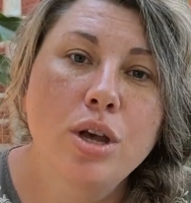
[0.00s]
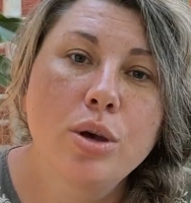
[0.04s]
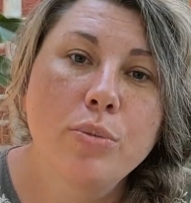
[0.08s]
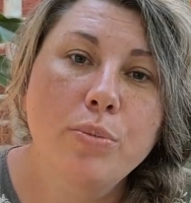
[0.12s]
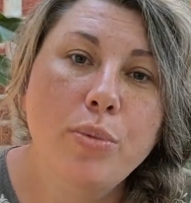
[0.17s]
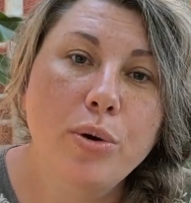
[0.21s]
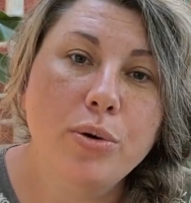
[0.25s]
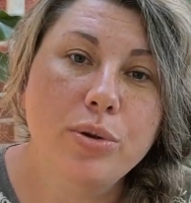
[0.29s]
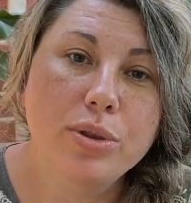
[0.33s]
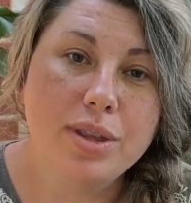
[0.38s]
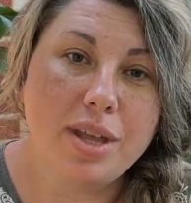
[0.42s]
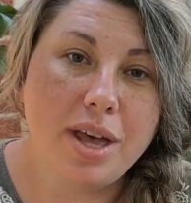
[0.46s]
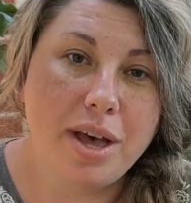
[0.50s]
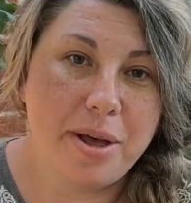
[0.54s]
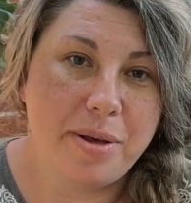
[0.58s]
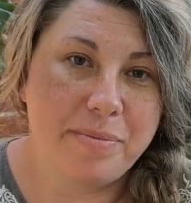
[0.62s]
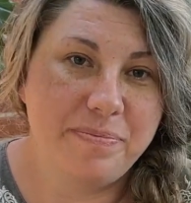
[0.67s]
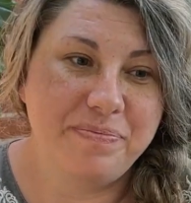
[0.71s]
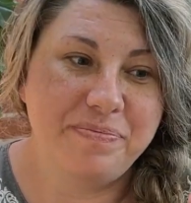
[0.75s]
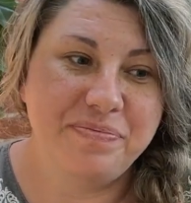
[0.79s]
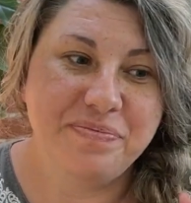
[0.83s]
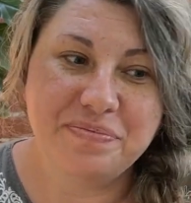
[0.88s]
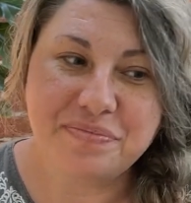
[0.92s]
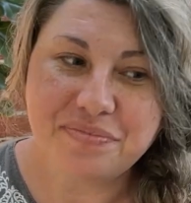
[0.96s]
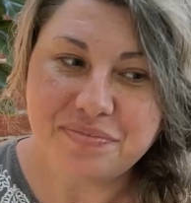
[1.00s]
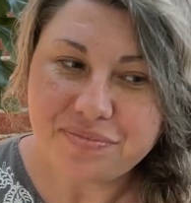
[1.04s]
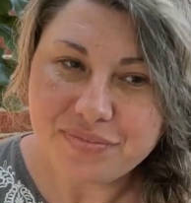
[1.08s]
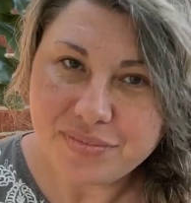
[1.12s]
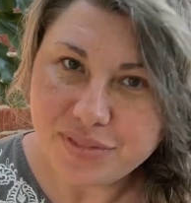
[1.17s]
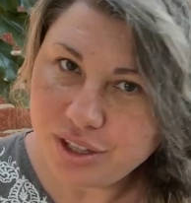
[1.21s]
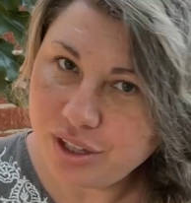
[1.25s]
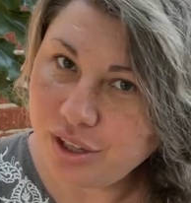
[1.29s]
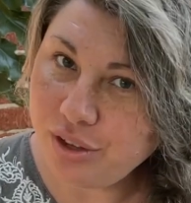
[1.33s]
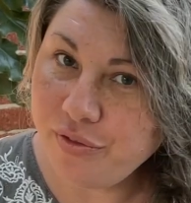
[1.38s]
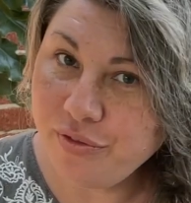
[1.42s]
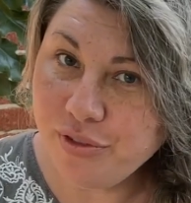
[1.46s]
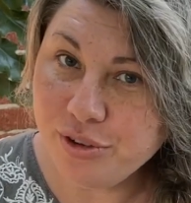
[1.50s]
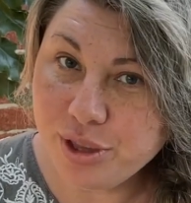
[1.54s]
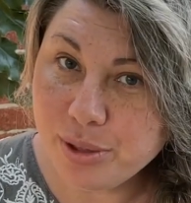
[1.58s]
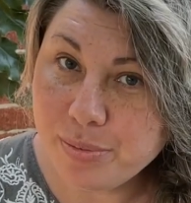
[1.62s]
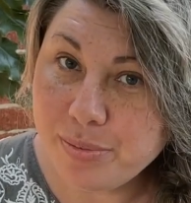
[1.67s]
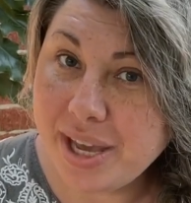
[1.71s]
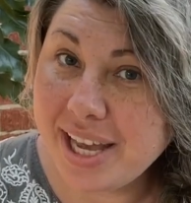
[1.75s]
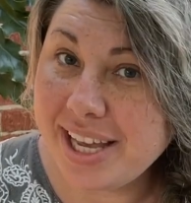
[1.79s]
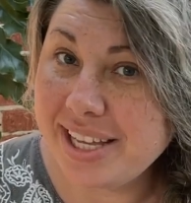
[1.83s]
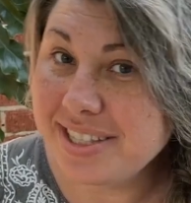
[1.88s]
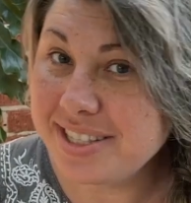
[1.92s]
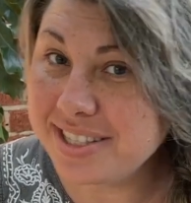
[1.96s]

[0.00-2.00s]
both for the main